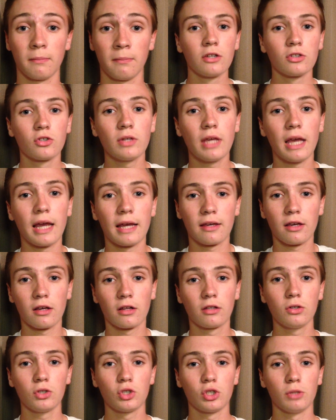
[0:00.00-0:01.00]
So, yeah, in
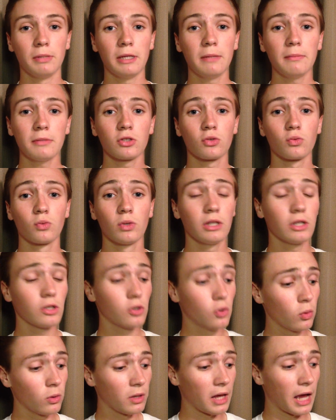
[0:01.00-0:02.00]
conclusion, Beme is a really
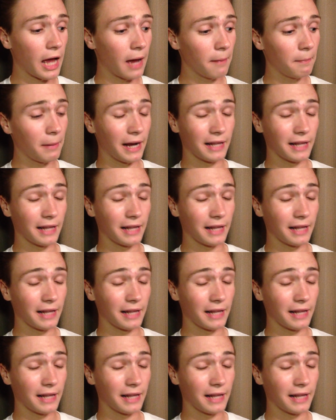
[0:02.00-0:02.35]
cool app.